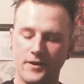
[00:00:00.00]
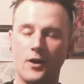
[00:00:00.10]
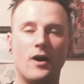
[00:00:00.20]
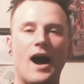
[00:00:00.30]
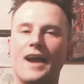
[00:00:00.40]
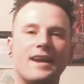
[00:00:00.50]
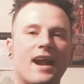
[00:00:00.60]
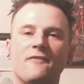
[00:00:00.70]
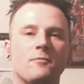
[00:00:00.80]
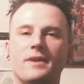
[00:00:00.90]
you know what? I
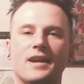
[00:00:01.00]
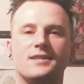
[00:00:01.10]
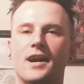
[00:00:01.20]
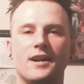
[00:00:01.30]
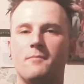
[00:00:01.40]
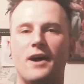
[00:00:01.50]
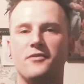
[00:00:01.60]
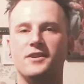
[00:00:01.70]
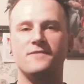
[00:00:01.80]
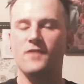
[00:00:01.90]
can't even be excited
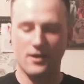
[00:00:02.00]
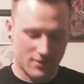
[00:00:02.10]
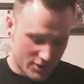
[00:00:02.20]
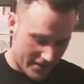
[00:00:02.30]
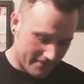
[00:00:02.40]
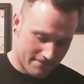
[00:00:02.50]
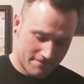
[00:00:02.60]
about this fucking shit.